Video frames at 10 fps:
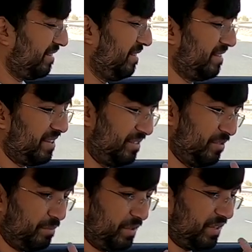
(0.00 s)
It tends
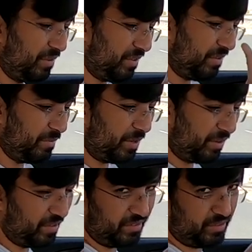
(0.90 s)
to miss out a little bit
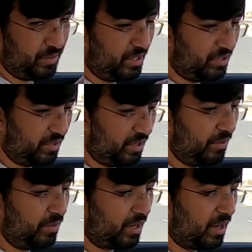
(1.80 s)
on the storage on the
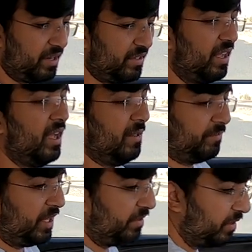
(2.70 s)
door cards. There's